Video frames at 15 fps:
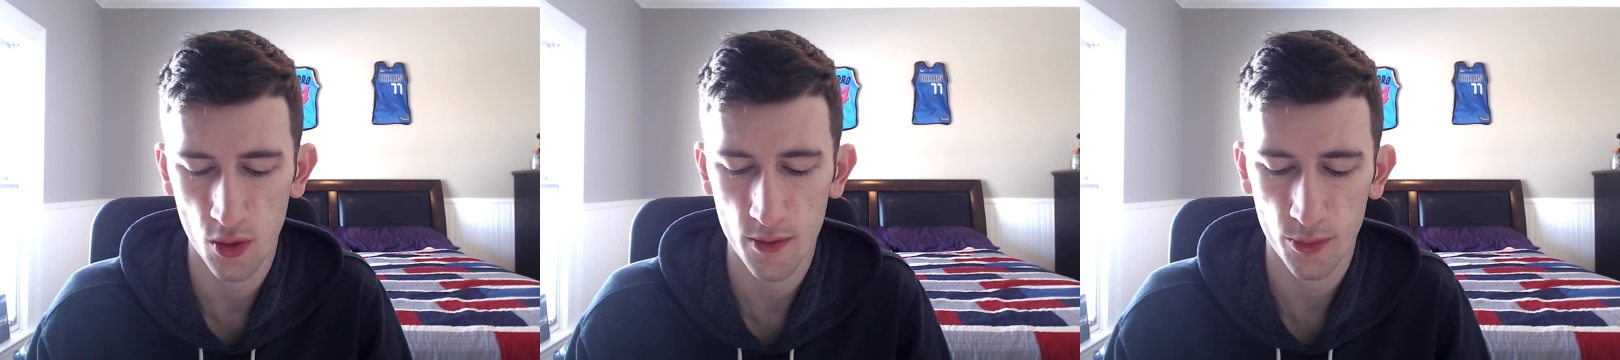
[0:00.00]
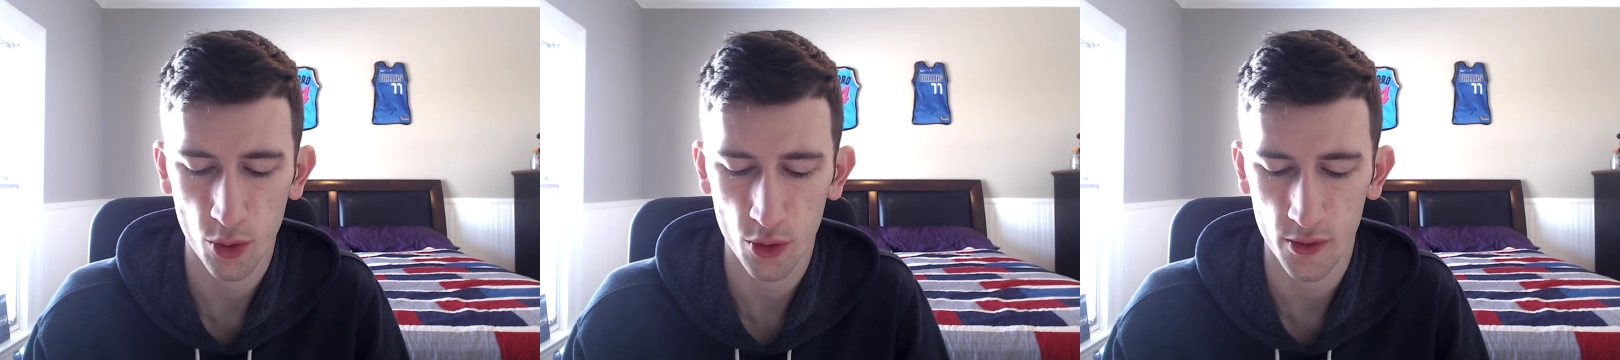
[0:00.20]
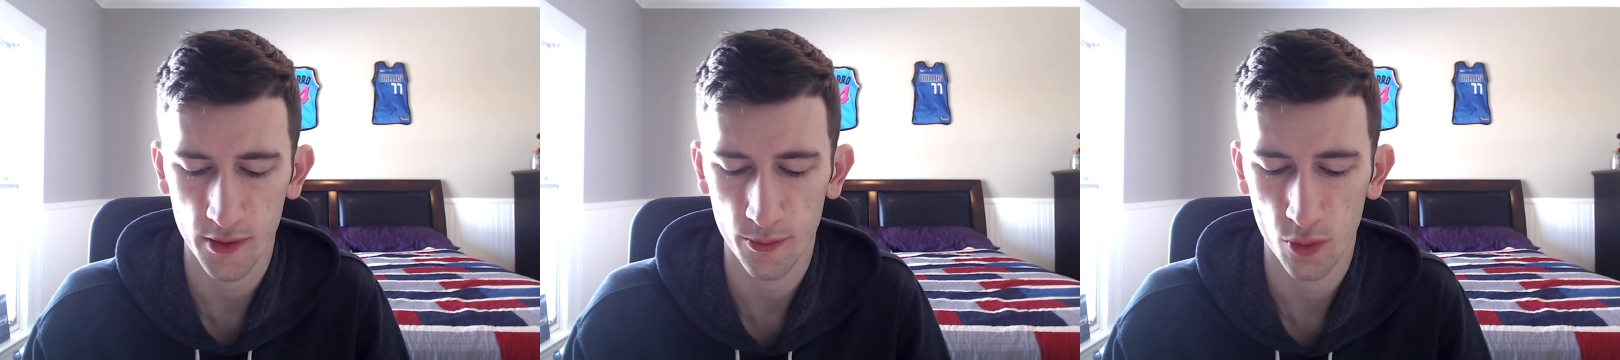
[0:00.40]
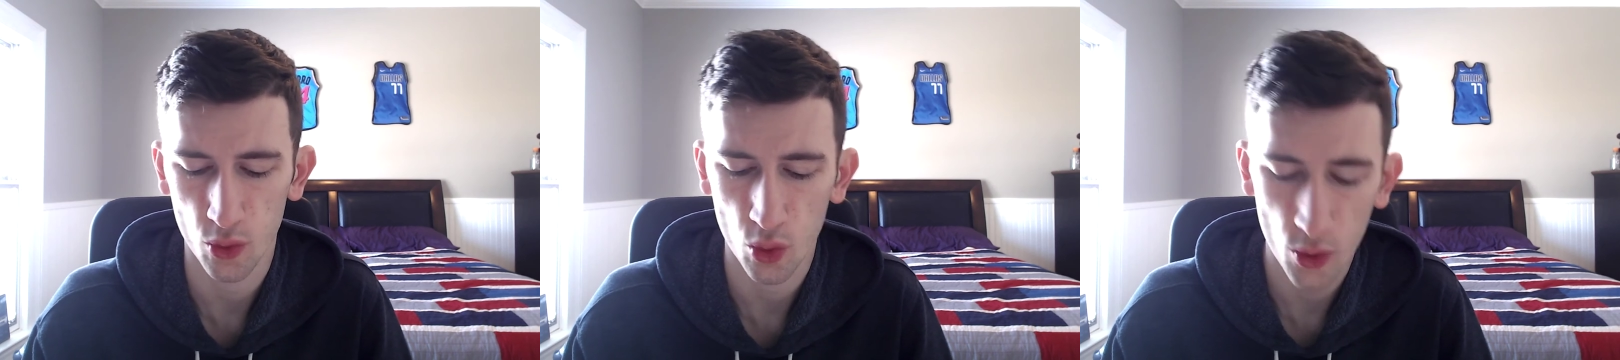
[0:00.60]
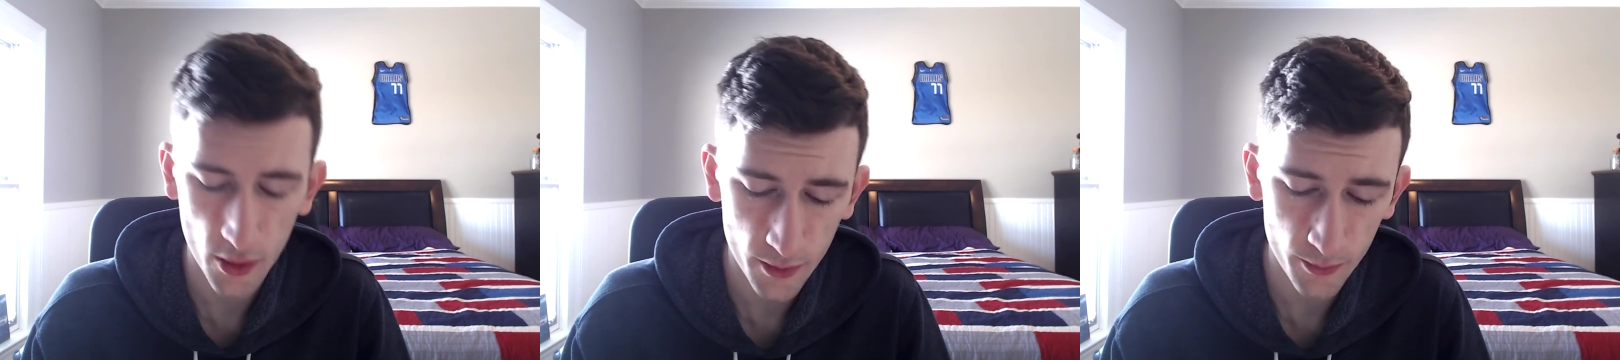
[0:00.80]

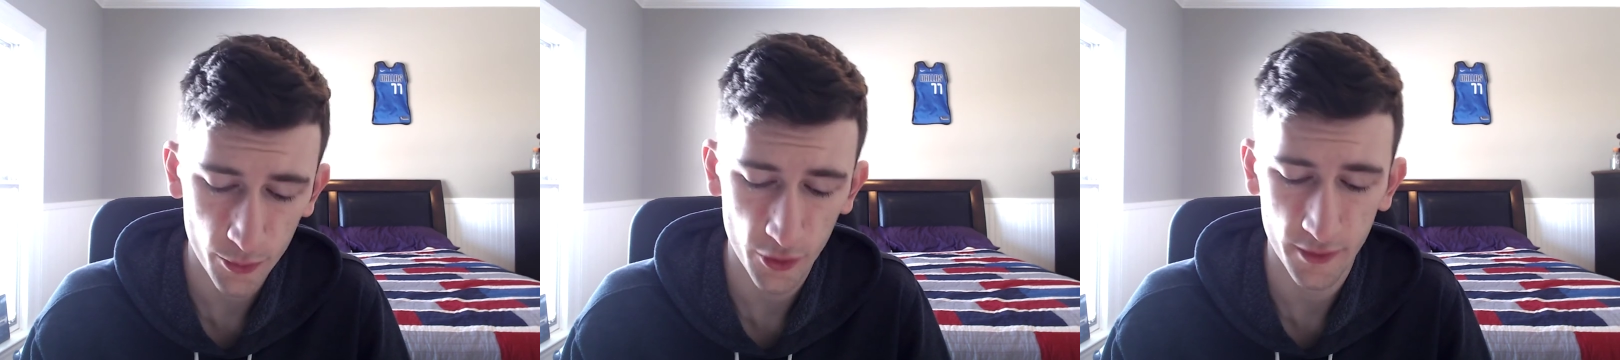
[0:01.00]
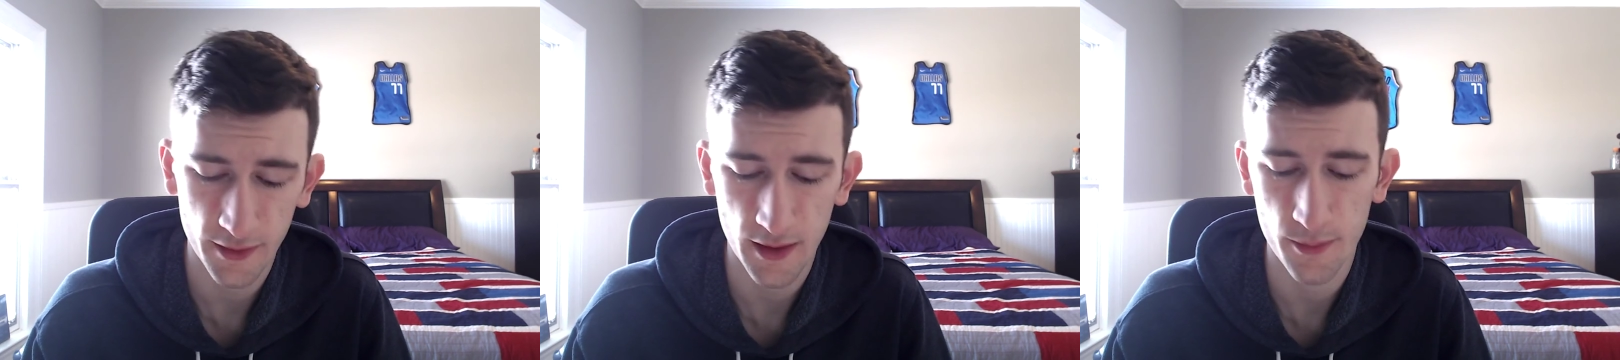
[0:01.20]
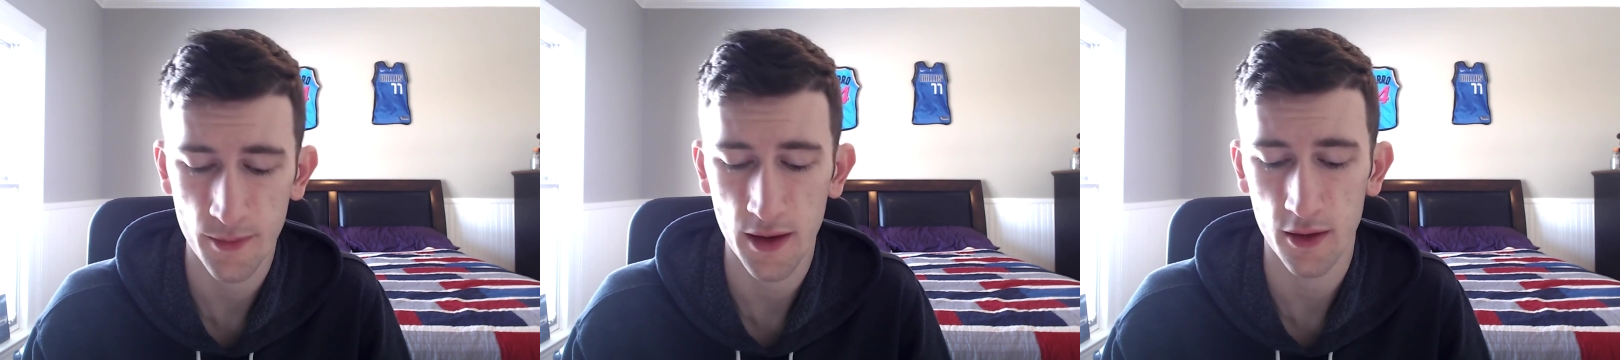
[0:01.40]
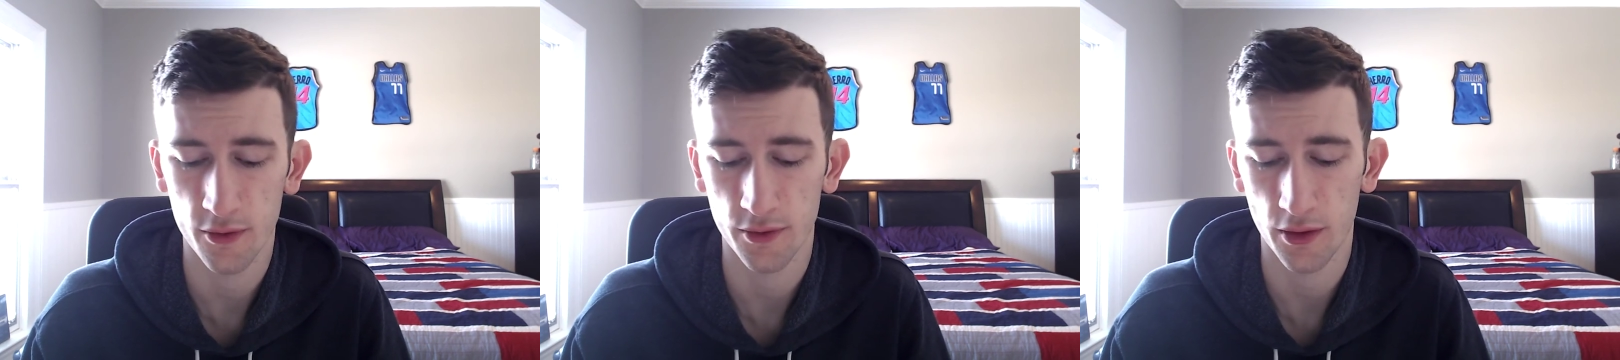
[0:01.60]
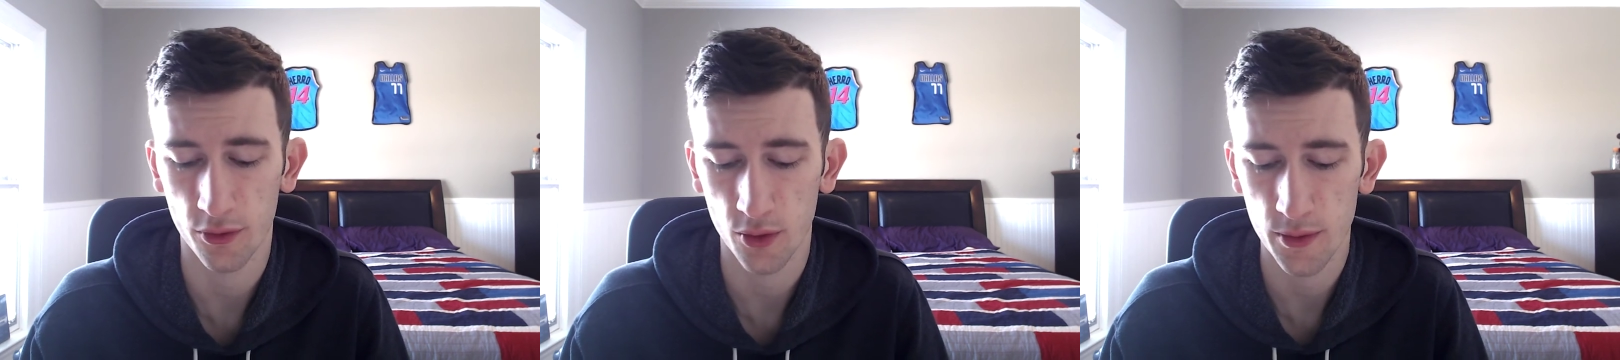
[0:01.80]
1.1% better
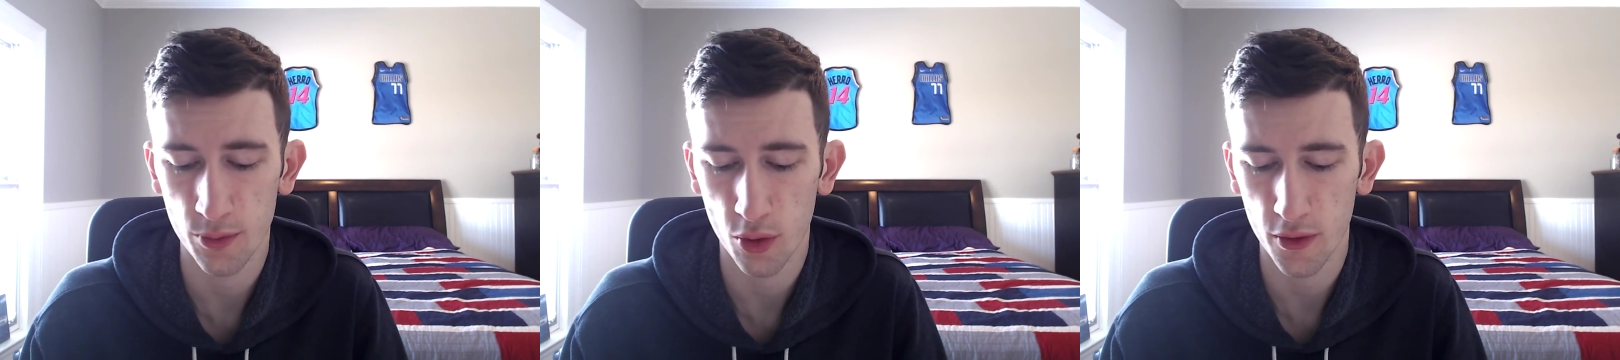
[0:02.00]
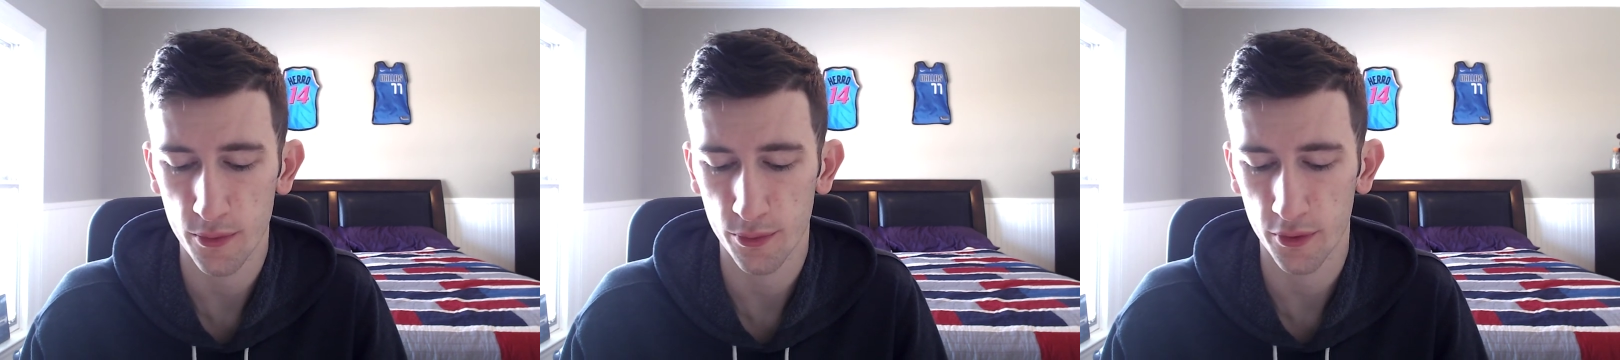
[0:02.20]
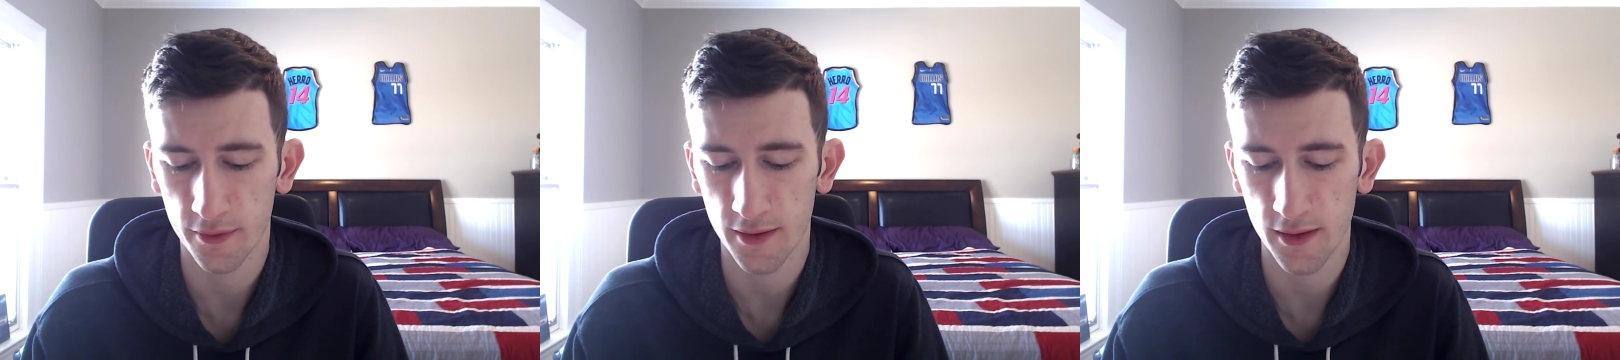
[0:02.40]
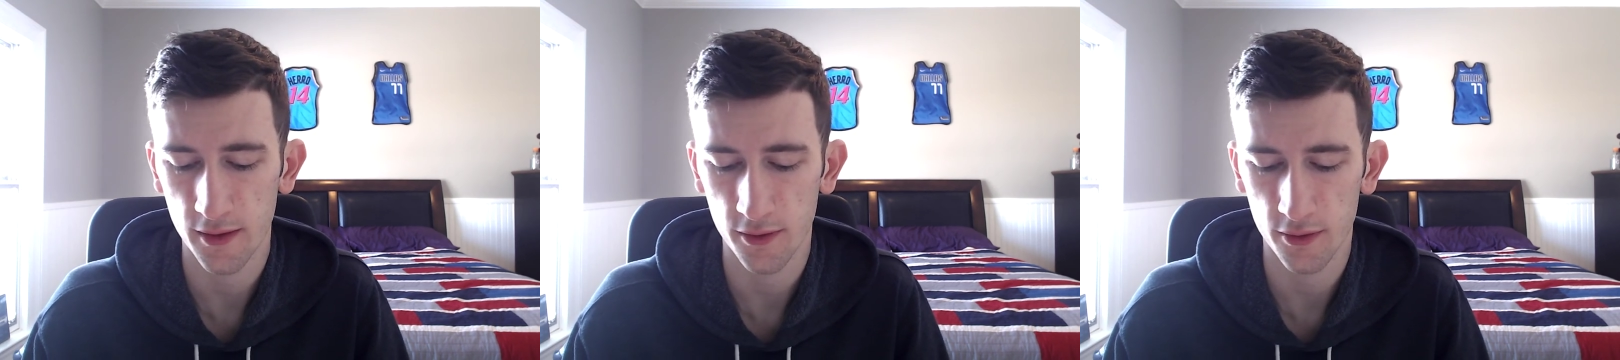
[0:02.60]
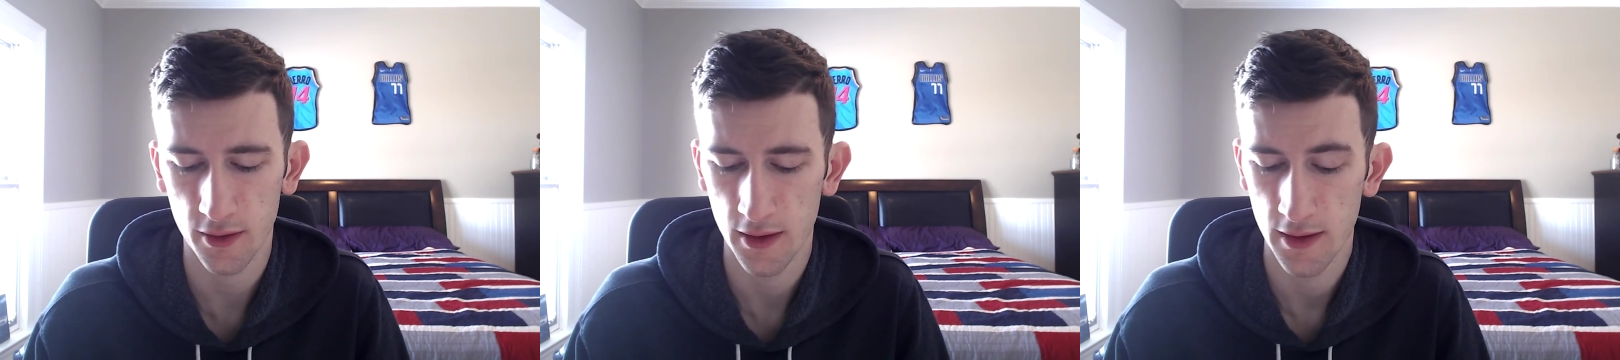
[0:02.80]
in the three point
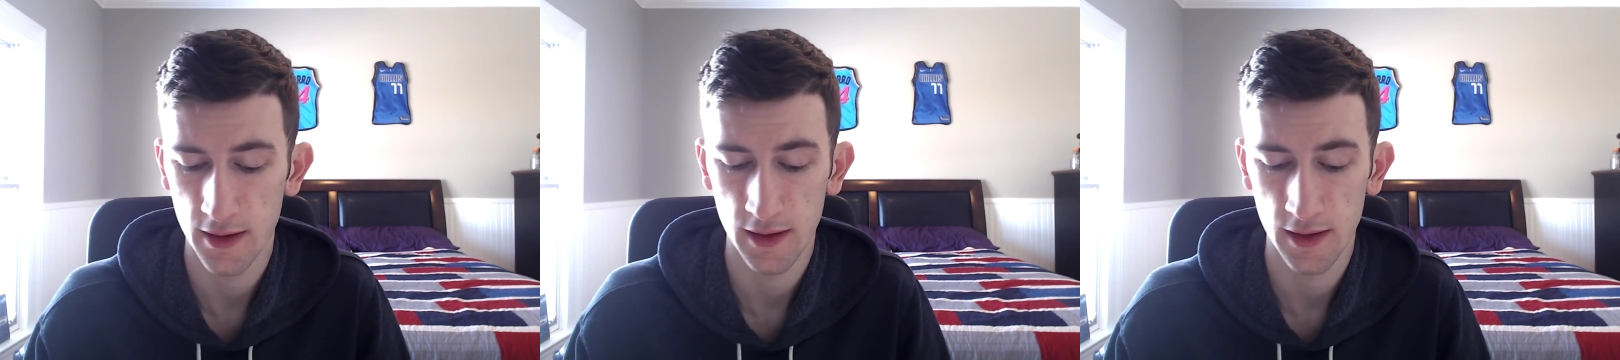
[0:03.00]
percentage.